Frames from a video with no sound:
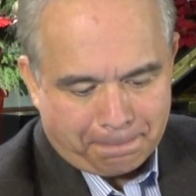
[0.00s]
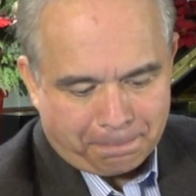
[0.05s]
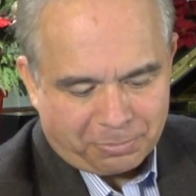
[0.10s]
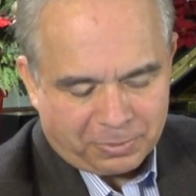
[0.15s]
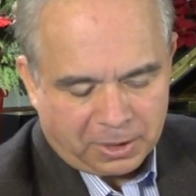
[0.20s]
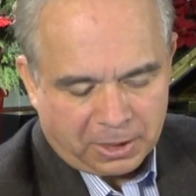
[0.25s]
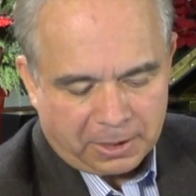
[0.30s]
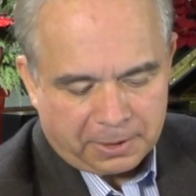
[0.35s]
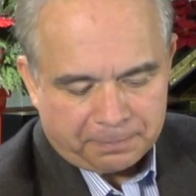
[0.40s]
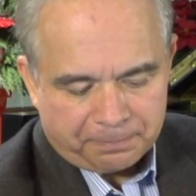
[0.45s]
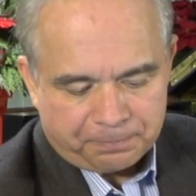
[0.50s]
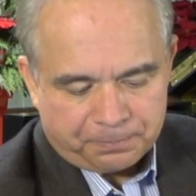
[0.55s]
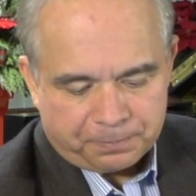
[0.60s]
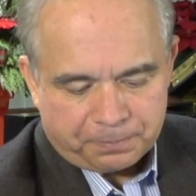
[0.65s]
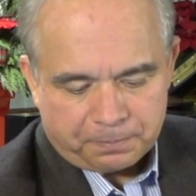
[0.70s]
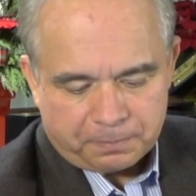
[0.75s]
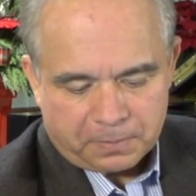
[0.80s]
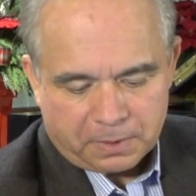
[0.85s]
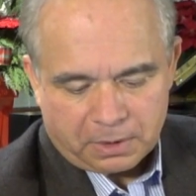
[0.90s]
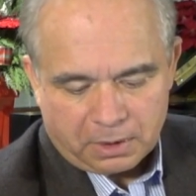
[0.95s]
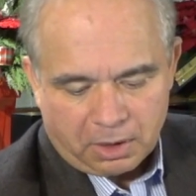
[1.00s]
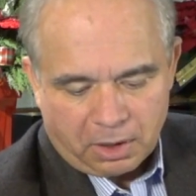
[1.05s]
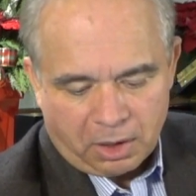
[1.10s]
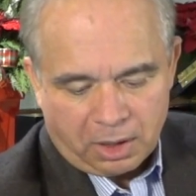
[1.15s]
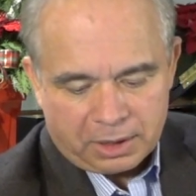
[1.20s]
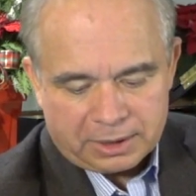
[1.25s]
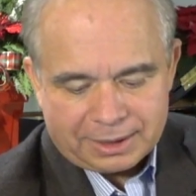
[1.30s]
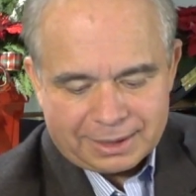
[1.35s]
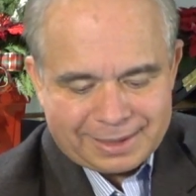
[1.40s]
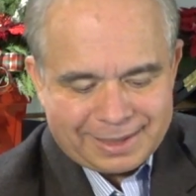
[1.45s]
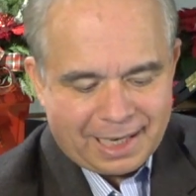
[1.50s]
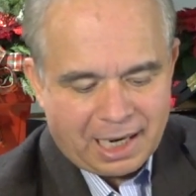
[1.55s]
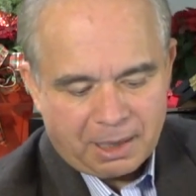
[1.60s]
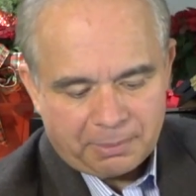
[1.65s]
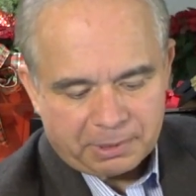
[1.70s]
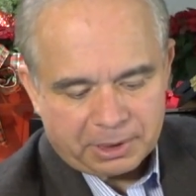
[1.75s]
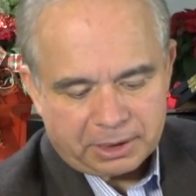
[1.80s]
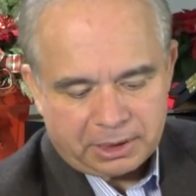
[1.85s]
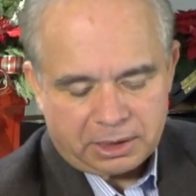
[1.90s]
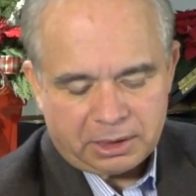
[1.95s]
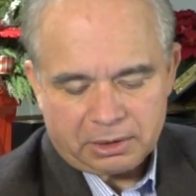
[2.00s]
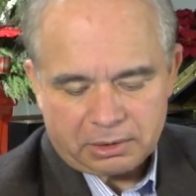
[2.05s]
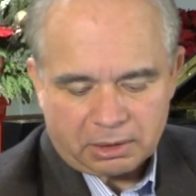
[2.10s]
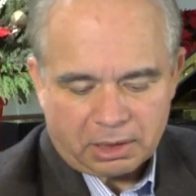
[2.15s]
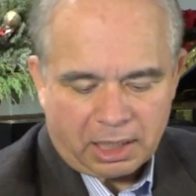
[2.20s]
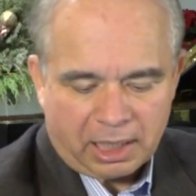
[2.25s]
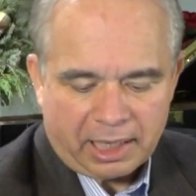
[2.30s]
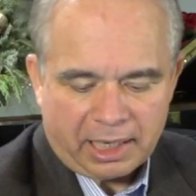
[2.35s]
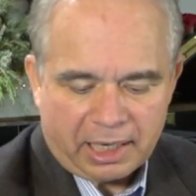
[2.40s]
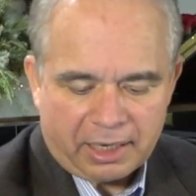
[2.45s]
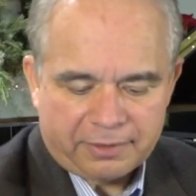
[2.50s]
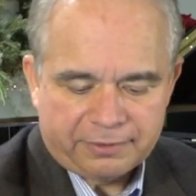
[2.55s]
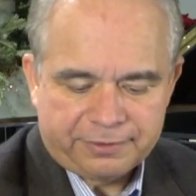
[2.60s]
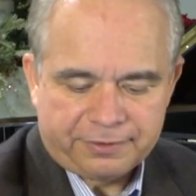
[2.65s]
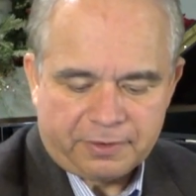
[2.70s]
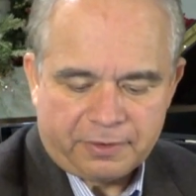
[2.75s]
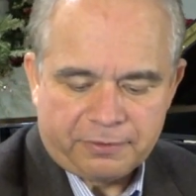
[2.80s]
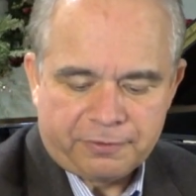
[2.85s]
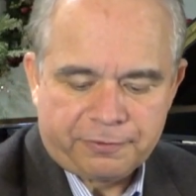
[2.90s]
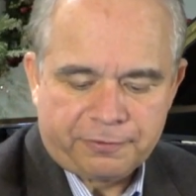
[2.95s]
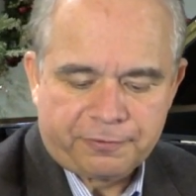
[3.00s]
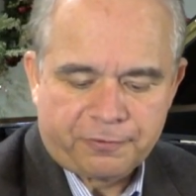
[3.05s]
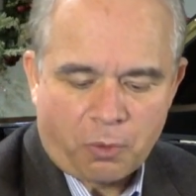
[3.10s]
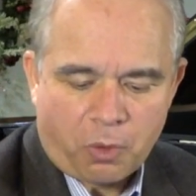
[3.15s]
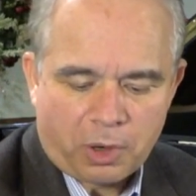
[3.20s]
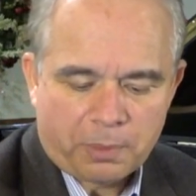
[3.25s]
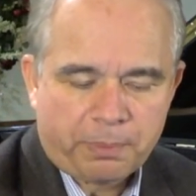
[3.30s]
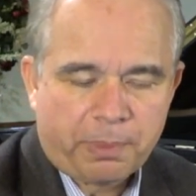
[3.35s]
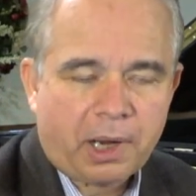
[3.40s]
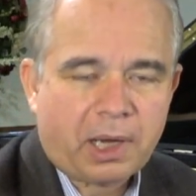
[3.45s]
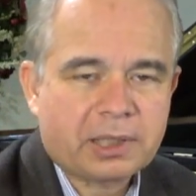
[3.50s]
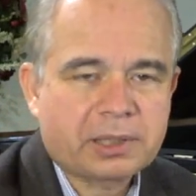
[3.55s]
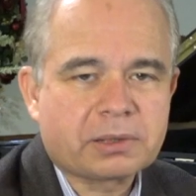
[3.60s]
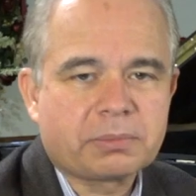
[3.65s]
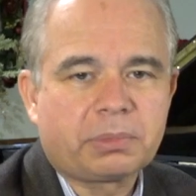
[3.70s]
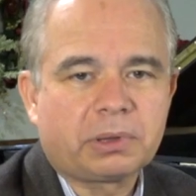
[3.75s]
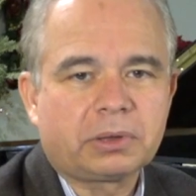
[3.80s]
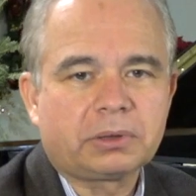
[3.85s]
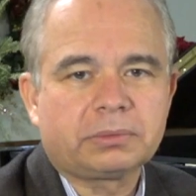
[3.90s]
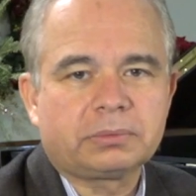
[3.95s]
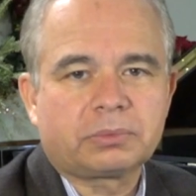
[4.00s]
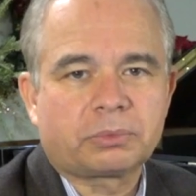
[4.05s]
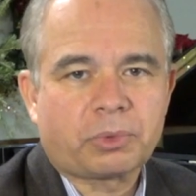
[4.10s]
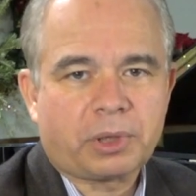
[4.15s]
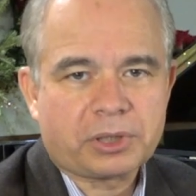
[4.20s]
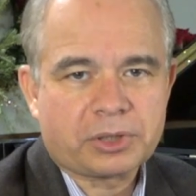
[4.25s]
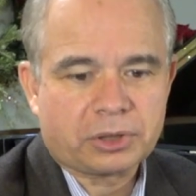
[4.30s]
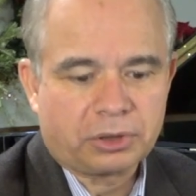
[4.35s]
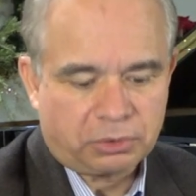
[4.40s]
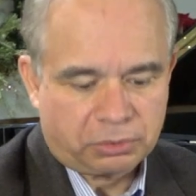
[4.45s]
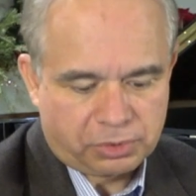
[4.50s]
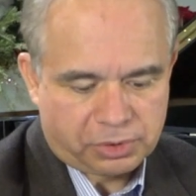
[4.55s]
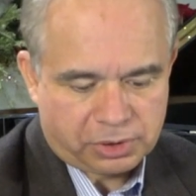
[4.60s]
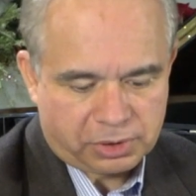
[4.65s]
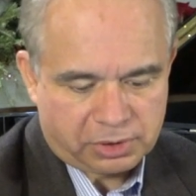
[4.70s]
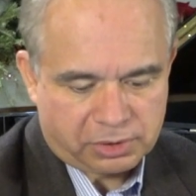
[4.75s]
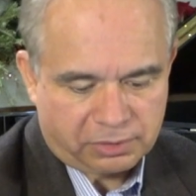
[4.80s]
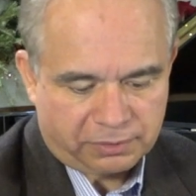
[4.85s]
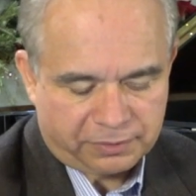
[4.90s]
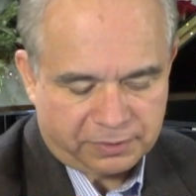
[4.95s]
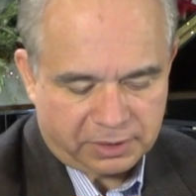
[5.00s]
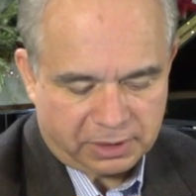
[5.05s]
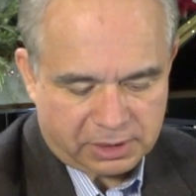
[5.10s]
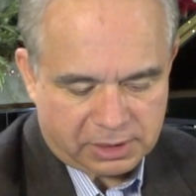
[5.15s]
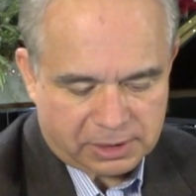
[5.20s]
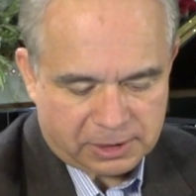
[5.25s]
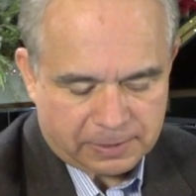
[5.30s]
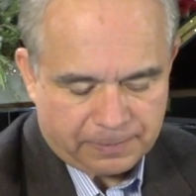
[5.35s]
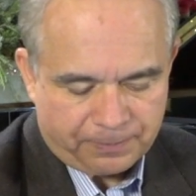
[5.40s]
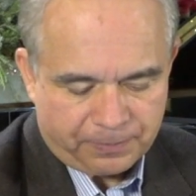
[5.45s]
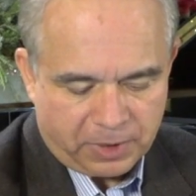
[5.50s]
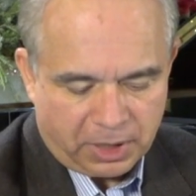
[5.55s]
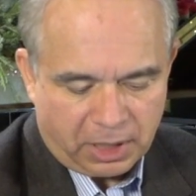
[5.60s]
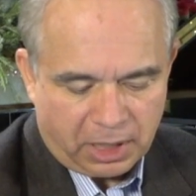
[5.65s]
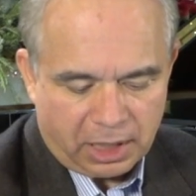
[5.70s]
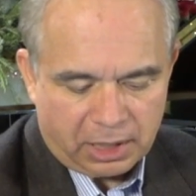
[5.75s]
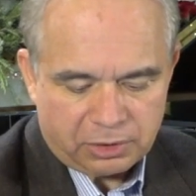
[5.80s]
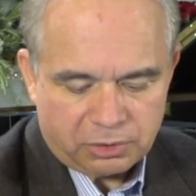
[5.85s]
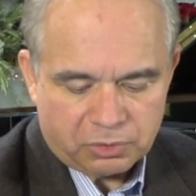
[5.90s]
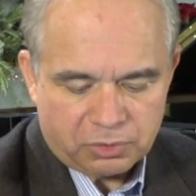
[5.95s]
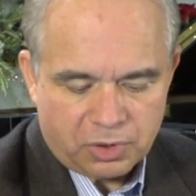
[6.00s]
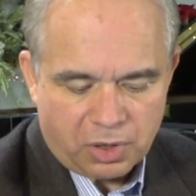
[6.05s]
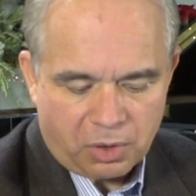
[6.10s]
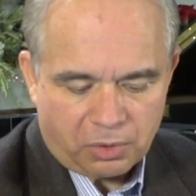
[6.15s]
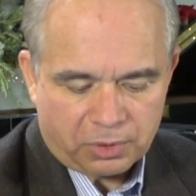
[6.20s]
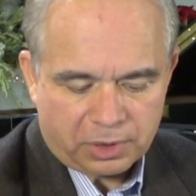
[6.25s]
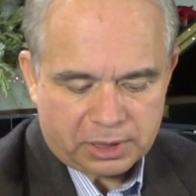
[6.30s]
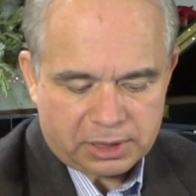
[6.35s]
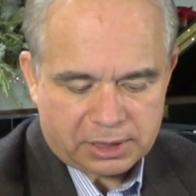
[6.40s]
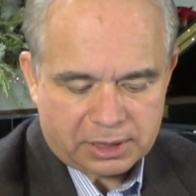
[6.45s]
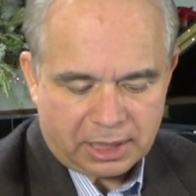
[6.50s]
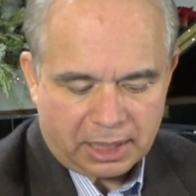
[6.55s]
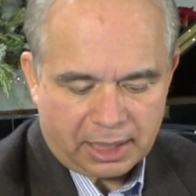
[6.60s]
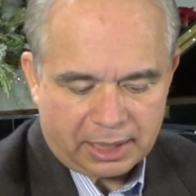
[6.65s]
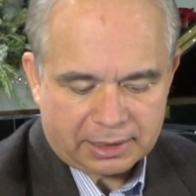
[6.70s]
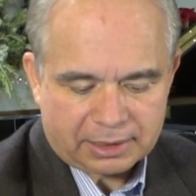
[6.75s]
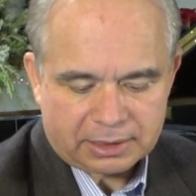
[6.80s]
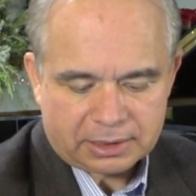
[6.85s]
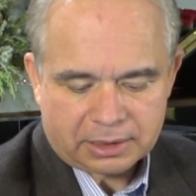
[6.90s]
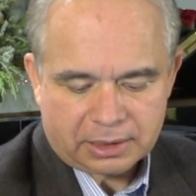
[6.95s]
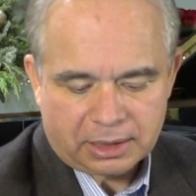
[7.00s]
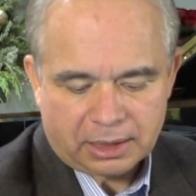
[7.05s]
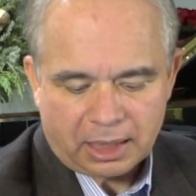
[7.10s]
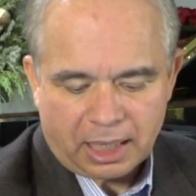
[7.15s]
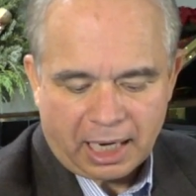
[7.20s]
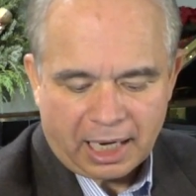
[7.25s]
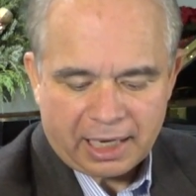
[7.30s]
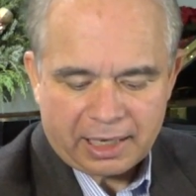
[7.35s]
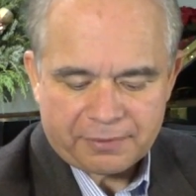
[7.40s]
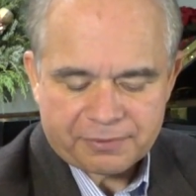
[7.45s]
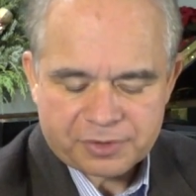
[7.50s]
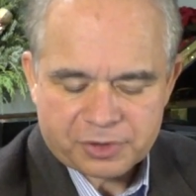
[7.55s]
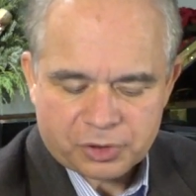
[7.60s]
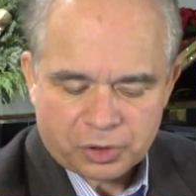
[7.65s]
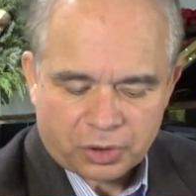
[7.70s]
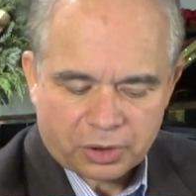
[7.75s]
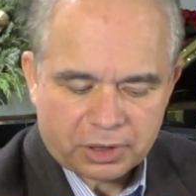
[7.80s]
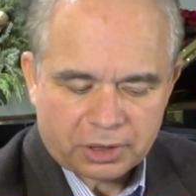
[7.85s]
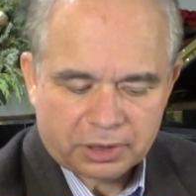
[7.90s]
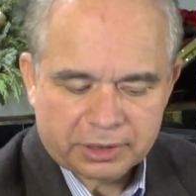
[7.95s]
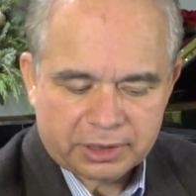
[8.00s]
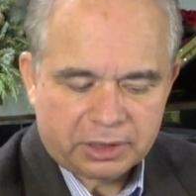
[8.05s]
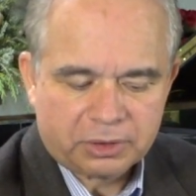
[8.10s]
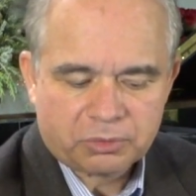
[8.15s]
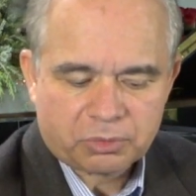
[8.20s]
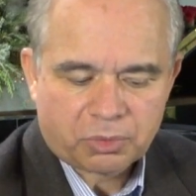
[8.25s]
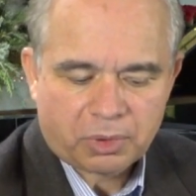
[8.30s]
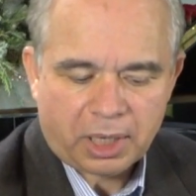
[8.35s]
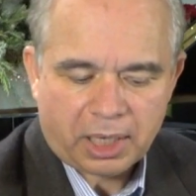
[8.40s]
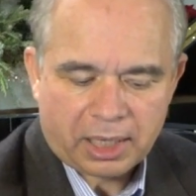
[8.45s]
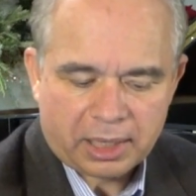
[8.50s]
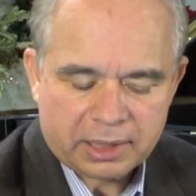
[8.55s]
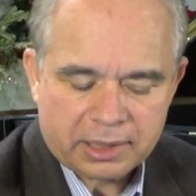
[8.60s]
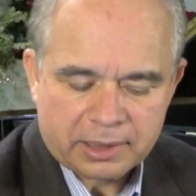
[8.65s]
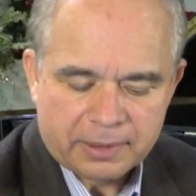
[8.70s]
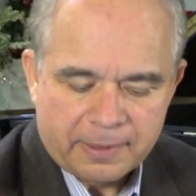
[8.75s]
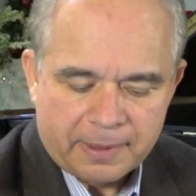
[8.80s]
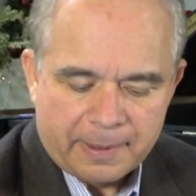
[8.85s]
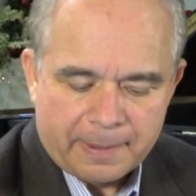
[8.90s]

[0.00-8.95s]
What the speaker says: Okay, on the tablet here, I have 4 possible resolutions of this, and you notice that I have circled in red